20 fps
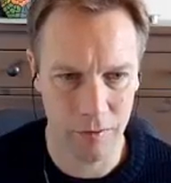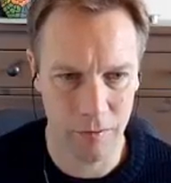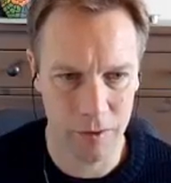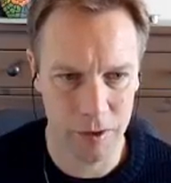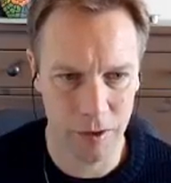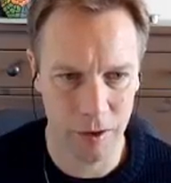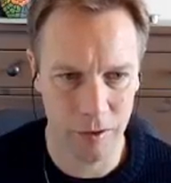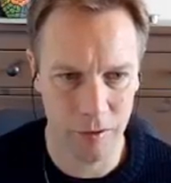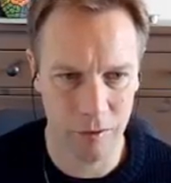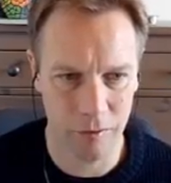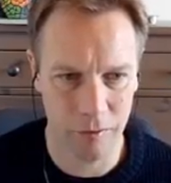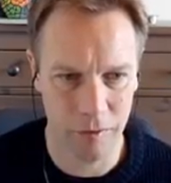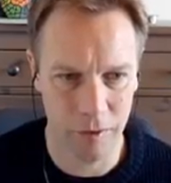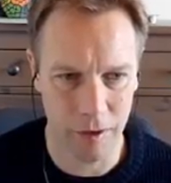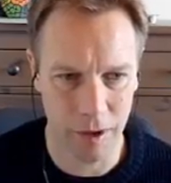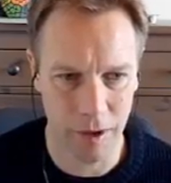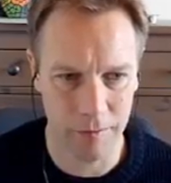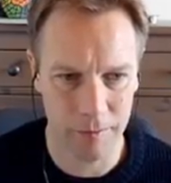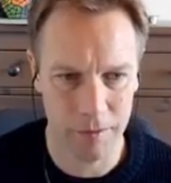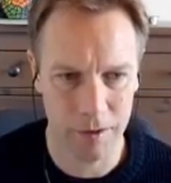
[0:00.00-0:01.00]
We started off with
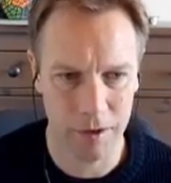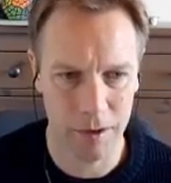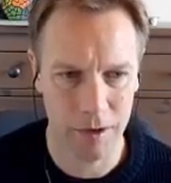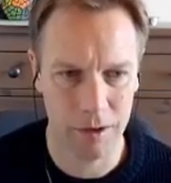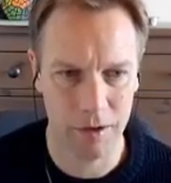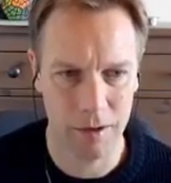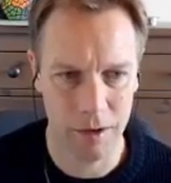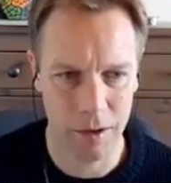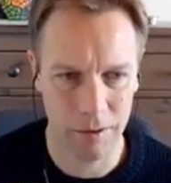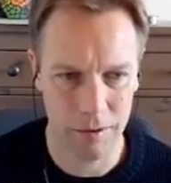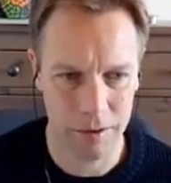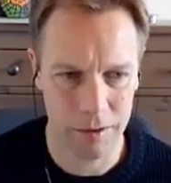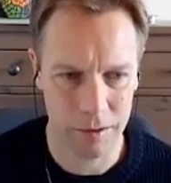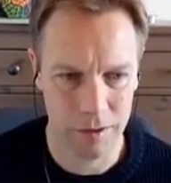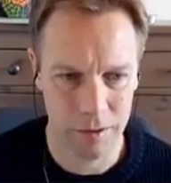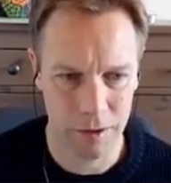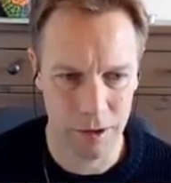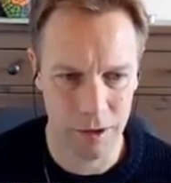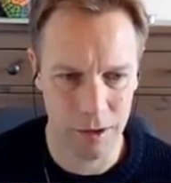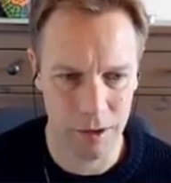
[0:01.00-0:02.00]
it empty. Now
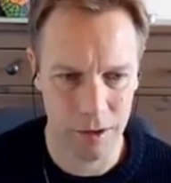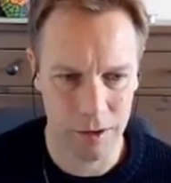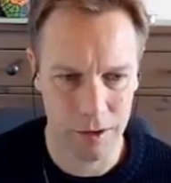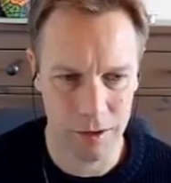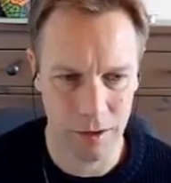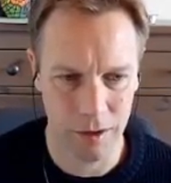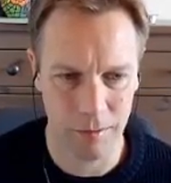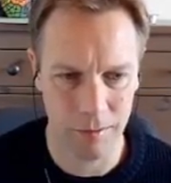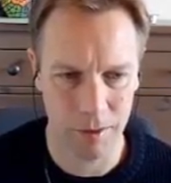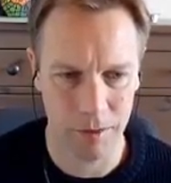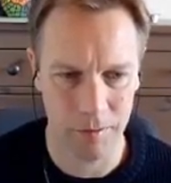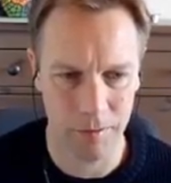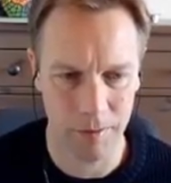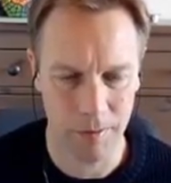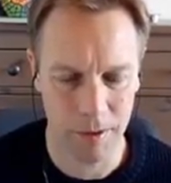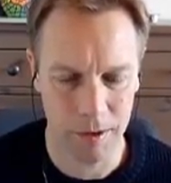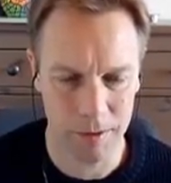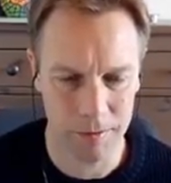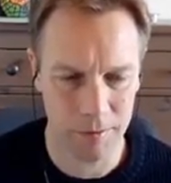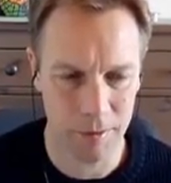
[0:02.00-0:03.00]
it's the it's going to be
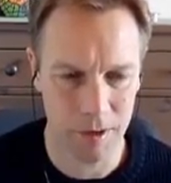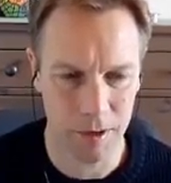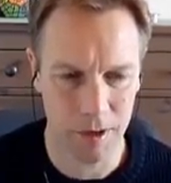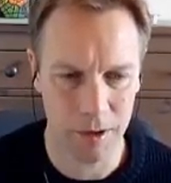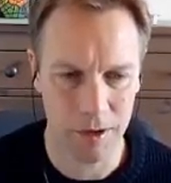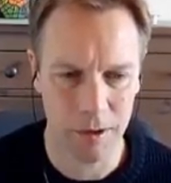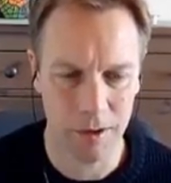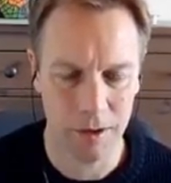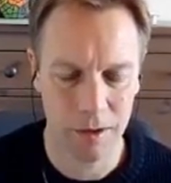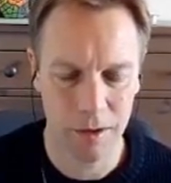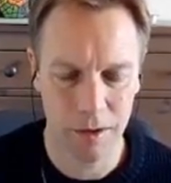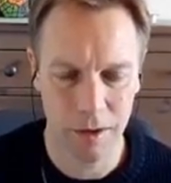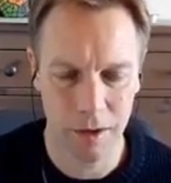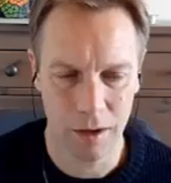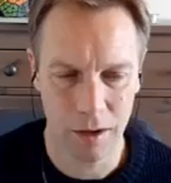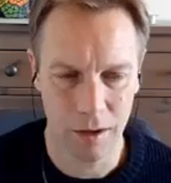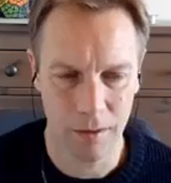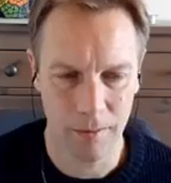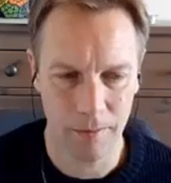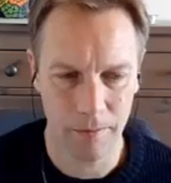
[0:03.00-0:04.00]
replaced by
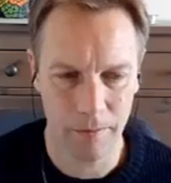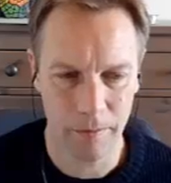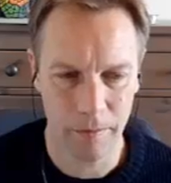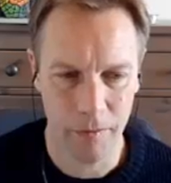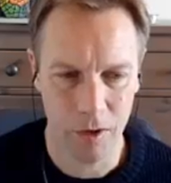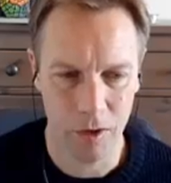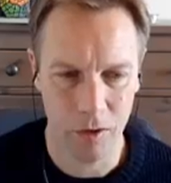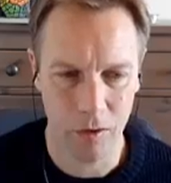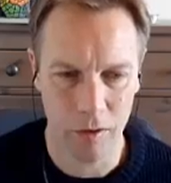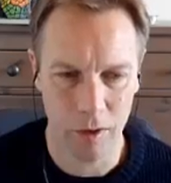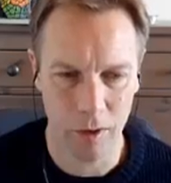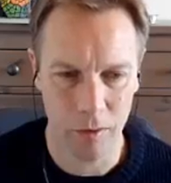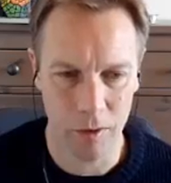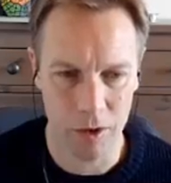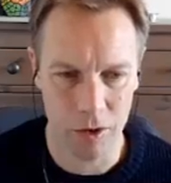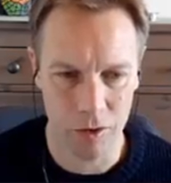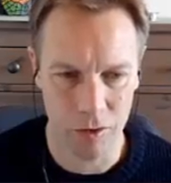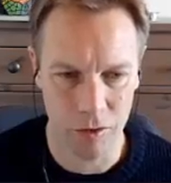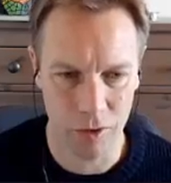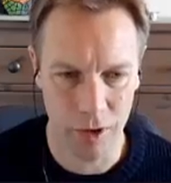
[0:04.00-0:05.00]
um, the new thing we
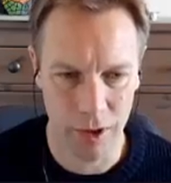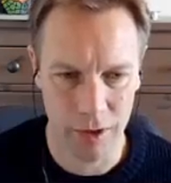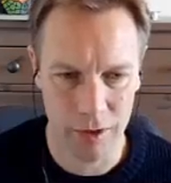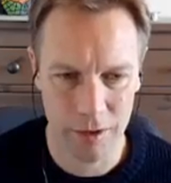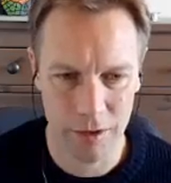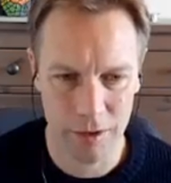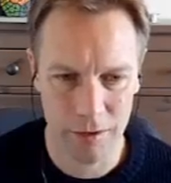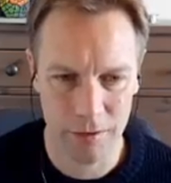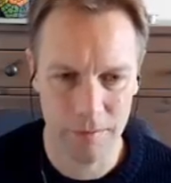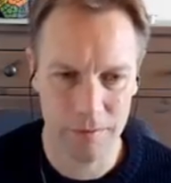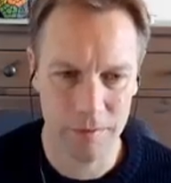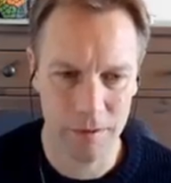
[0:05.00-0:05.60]
just created,